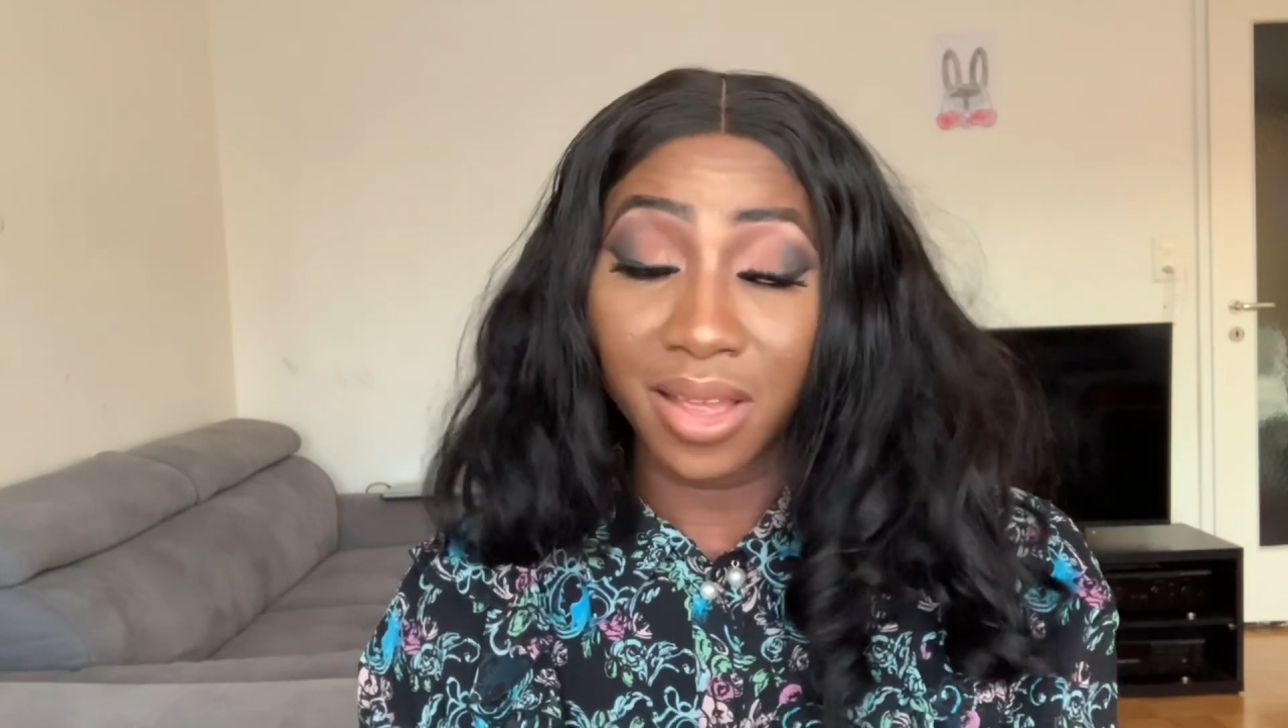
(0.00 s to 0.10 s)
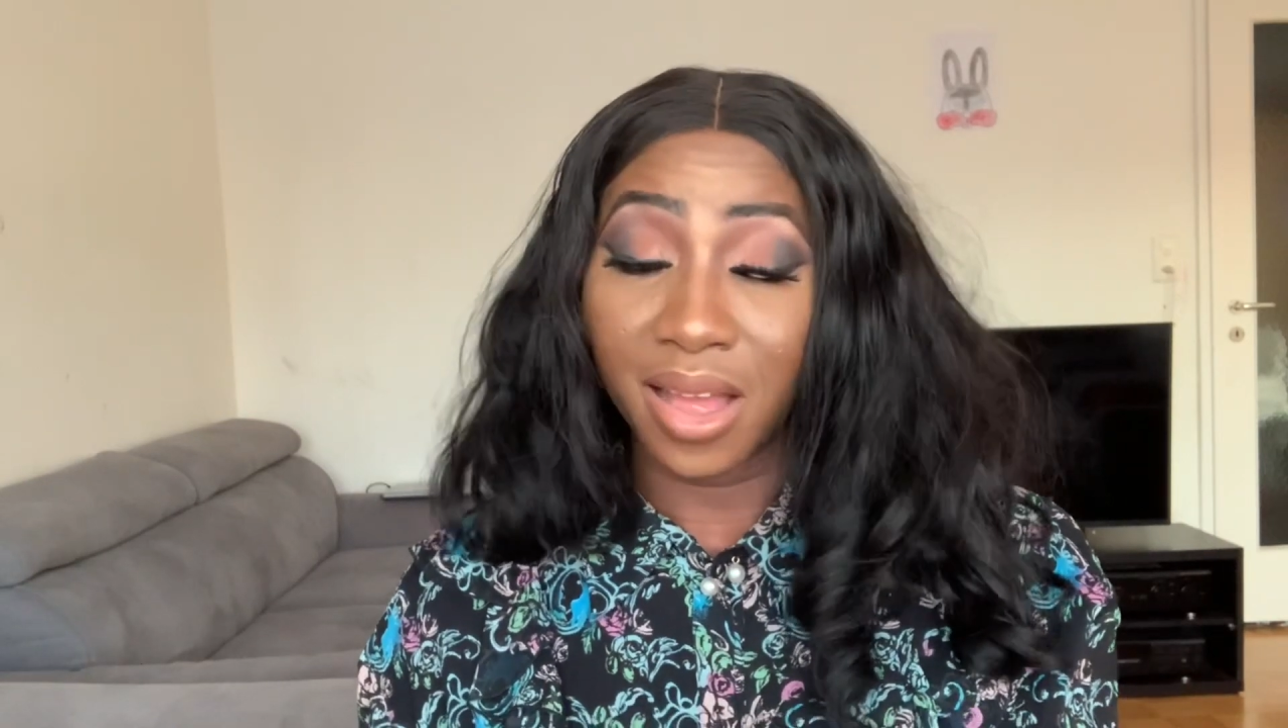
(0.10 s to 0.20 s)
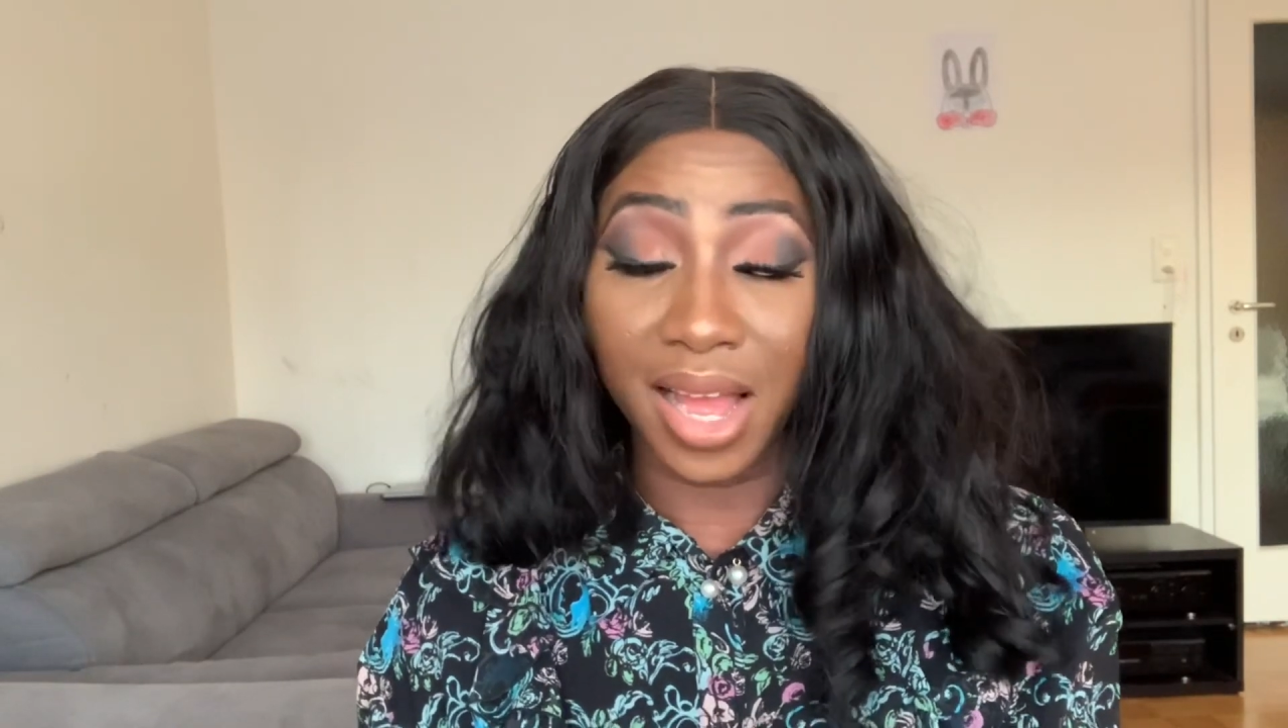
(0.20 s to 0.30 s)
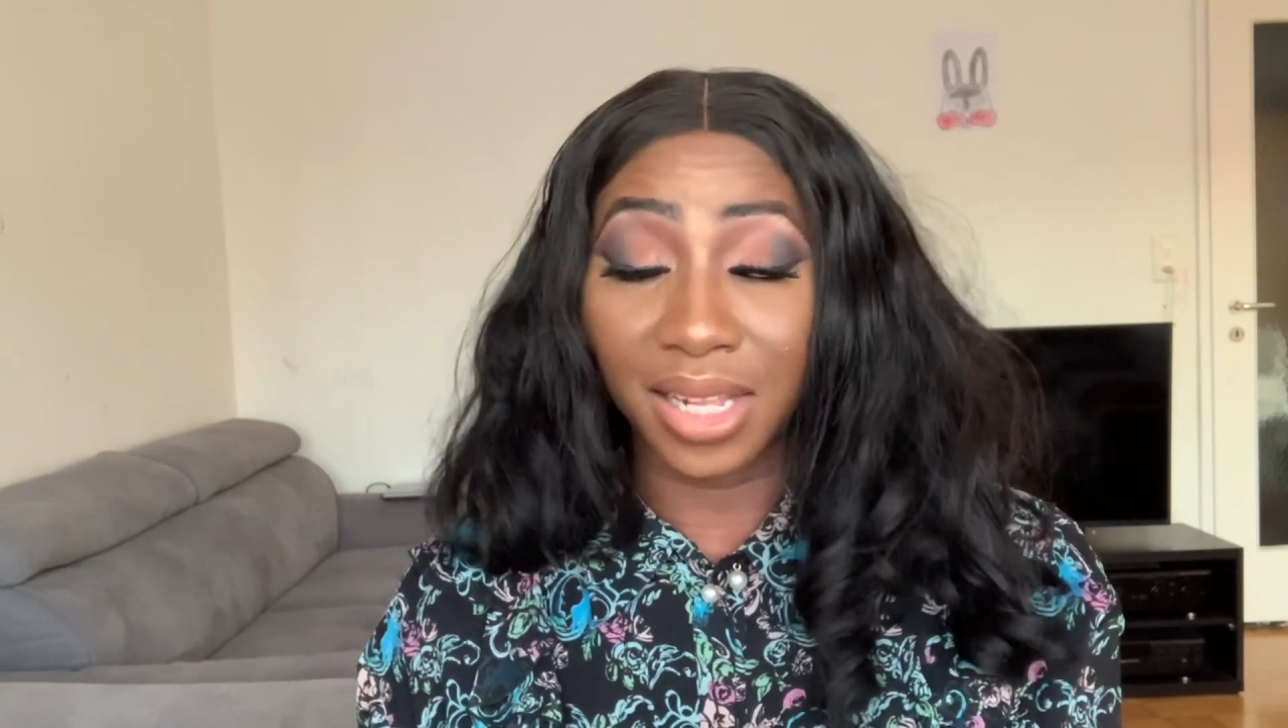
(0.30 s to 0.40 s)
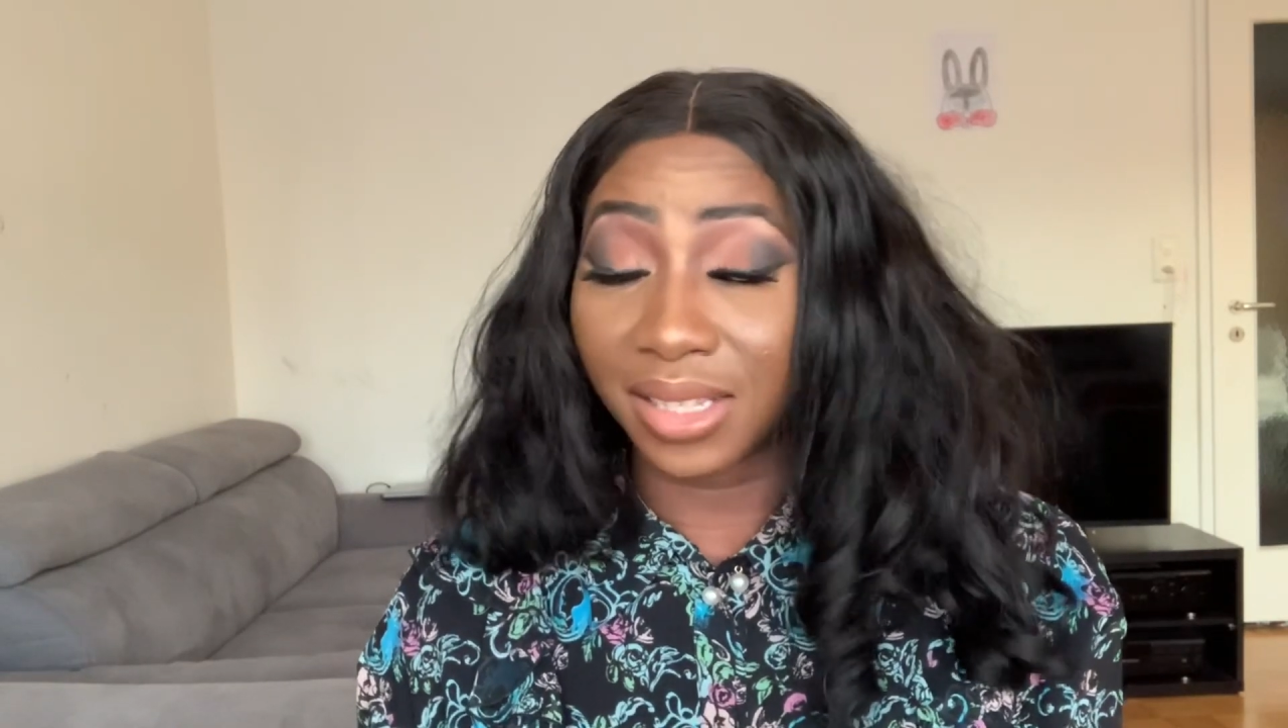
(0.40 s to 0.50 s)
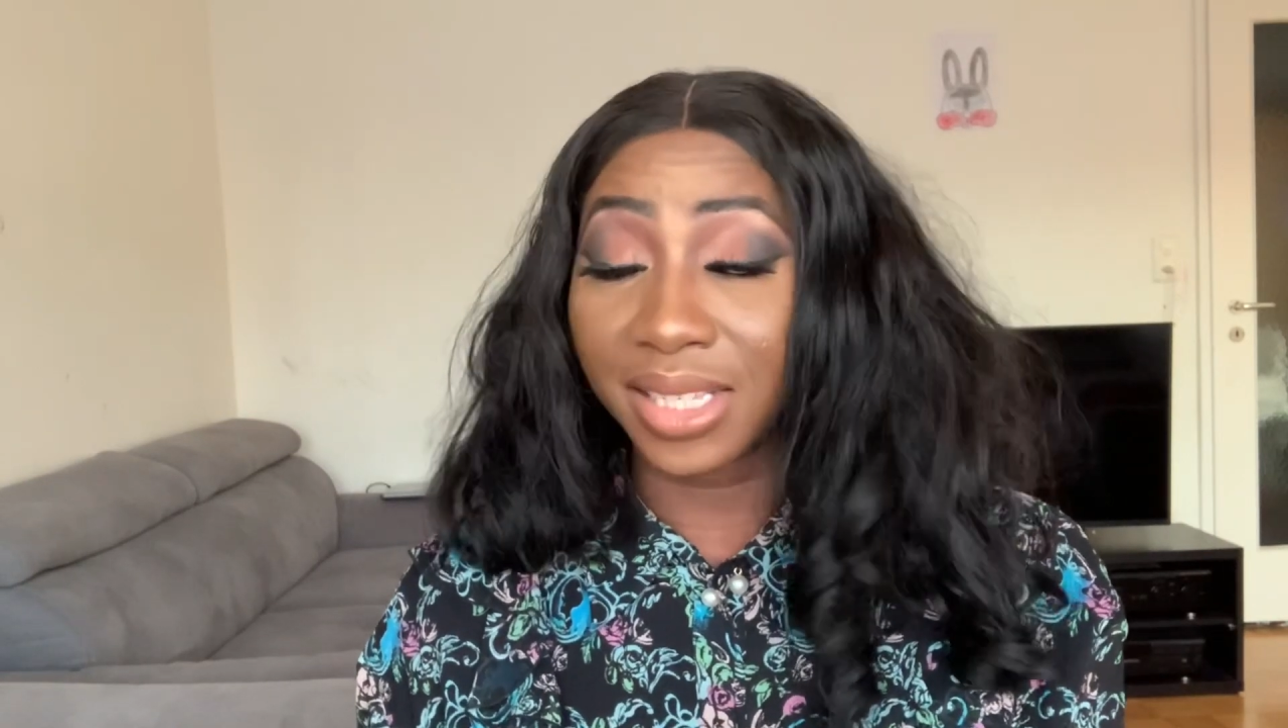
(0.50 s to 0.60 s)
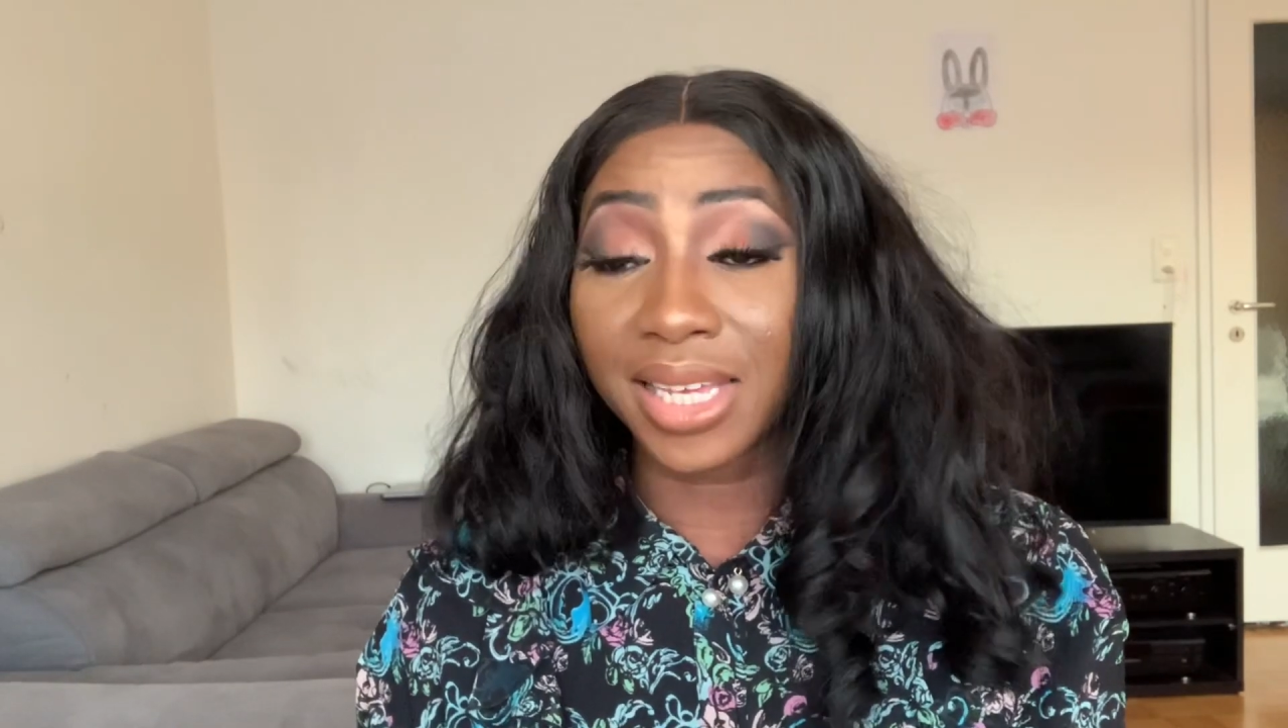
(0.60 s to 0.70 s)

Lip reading: and it